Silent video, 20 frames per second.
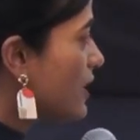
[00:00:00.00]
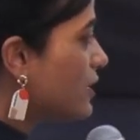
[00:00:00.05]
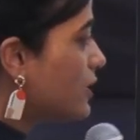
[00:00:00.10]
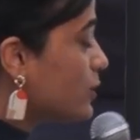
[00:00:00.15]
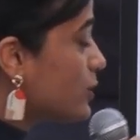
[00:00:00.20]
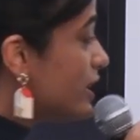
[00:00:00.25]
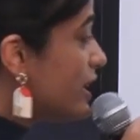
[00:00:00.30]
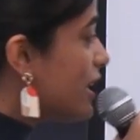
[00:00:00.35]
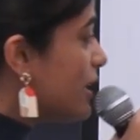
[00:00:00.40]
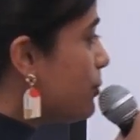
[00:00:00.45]
The
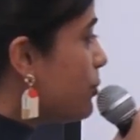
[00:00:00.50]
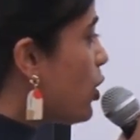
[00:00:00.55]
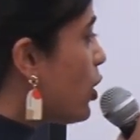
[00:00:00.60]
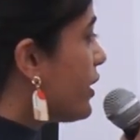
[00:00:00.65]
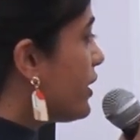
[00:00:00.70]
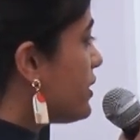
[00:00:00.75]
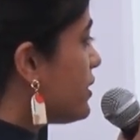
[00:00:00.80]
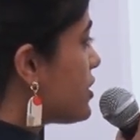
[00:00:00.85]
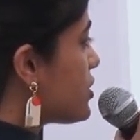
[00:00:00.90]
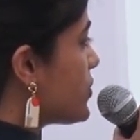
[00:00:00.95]
key
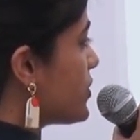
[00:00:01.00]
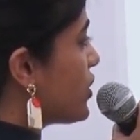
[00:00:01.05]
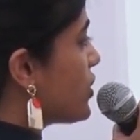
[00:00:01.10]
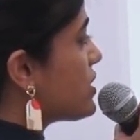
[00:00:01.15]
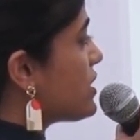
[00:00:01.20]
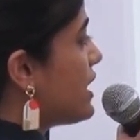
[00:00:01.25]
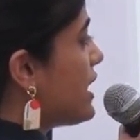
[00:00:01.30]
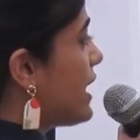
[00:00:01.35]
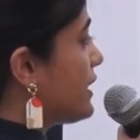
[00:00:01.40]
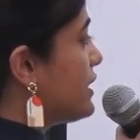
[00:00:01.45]
point is when you're
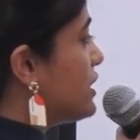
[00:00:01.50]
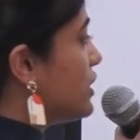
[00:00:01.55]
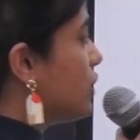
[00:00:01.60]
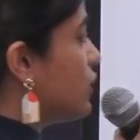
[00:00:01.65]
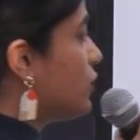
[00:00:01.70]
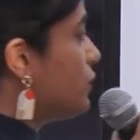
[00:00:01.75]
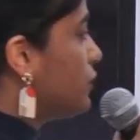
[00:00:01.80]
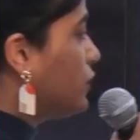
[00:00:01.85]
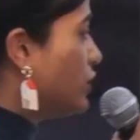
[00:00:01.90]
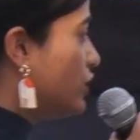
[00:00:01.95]
selecting
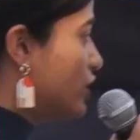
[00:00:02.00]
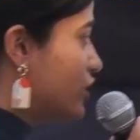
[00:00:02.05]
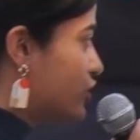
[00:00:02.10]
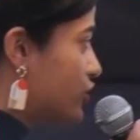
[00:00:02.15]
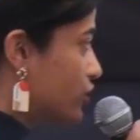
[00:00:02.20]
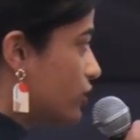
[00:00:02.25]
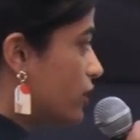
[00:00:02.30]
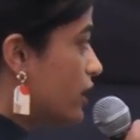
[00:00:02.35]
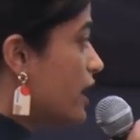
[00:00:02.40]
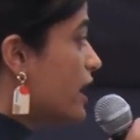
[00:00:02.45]
your
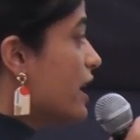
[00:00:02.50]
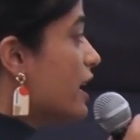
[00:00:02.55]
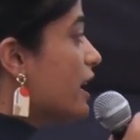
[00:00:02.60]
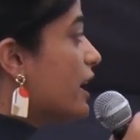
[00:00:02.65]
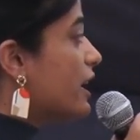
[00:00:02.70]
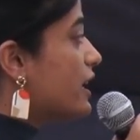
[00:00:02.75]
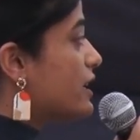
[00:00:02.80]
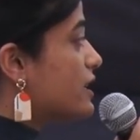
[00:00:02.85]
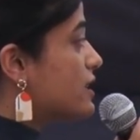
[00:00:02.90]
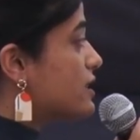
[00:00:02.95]
furniture
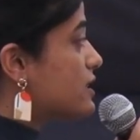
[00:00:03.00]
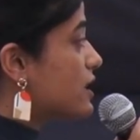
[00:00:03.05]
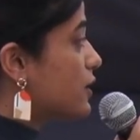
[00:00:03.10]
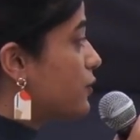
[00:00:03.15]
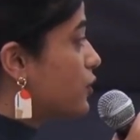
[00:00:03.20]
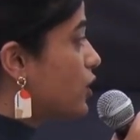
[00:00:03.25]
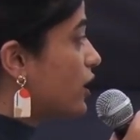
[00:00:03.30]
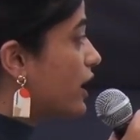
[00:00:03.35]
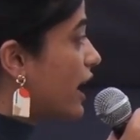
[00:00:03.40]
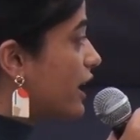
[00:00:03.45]
is if
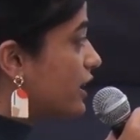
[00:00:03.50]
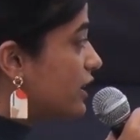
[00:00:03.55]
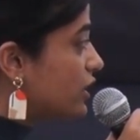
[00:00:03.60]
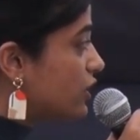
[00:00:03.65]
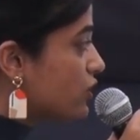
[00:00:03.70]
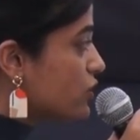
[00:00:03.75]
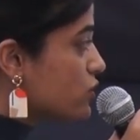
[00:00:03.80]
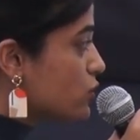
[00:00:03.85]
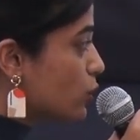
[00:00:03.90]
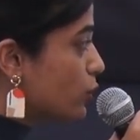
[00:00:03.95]
you're getting
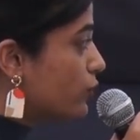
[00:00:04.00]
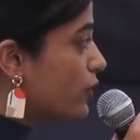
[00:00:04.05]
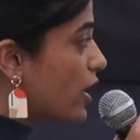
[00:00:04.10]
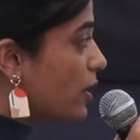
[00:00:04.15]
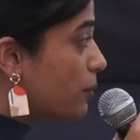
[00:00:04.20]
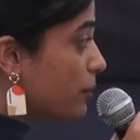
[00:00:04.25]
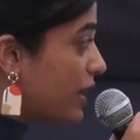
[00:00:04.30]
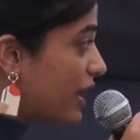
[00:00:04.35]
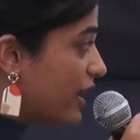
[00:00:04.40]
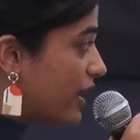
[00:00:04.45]
your sofa
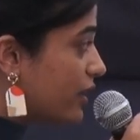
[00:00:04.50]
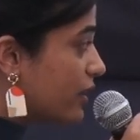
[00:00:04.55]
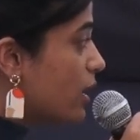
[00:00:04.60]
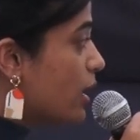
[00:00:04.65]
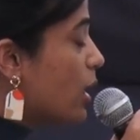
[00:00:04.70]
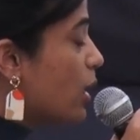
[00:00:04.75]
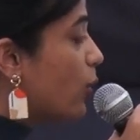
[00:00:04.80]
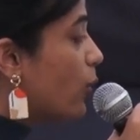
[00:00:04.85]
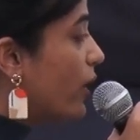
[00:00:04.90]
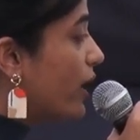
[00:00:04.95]
made,
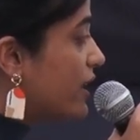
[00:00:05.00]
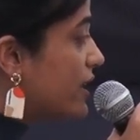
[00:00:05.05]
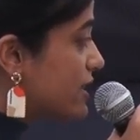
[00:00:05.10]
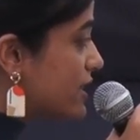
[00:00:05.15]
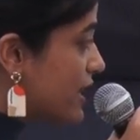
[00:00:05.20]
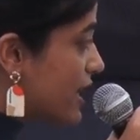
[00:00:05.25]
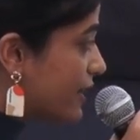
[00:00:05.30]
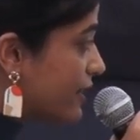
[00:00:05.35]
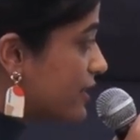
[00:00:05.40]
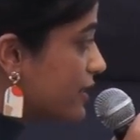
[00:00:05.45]
while
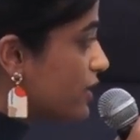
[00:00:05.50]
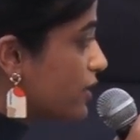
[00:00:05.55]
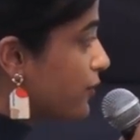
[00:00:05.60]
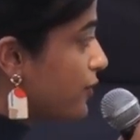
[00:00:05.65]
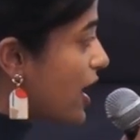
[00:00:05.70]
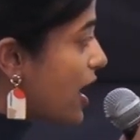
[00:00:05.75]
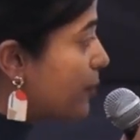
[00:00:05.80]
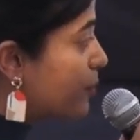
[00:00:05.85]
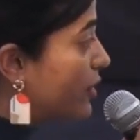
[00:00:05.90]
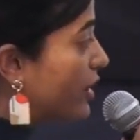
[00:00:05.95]
selecting the
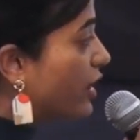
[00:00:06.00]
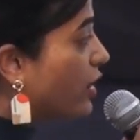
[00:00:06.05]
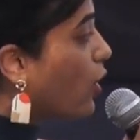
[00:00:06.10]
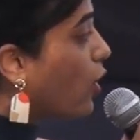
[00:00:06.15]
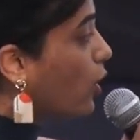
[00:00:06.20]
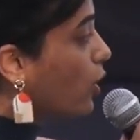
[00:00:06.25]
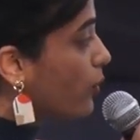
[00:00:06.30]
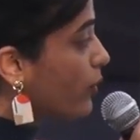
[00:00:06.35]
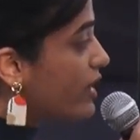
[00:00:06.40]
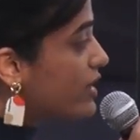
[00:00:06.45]
fabric,
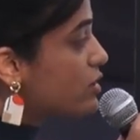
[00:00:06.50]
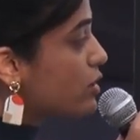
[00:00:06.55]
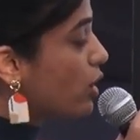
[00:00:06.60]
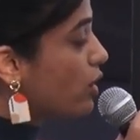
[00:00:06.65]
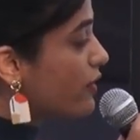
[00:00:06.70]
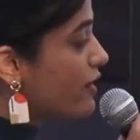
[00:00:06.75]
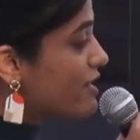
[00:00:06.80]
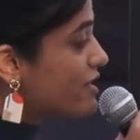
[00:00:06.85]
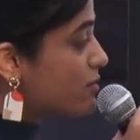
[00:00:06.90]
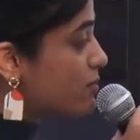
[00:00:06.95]

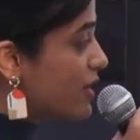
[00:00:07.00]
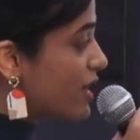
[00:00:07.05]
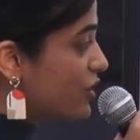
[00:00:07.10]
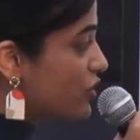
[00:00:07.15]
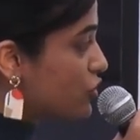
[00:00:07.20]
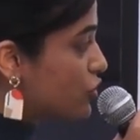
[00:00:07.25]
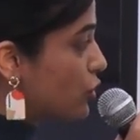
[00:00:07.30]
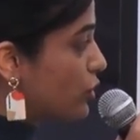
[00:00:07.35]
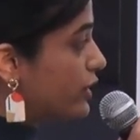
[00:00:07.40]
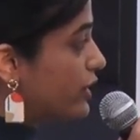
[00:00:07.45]
always make
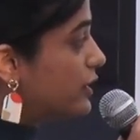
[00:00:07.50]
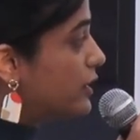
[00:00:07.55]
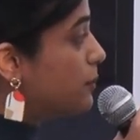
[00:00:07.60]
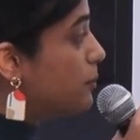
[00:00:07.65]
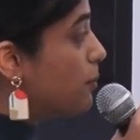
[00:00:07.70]
sure that the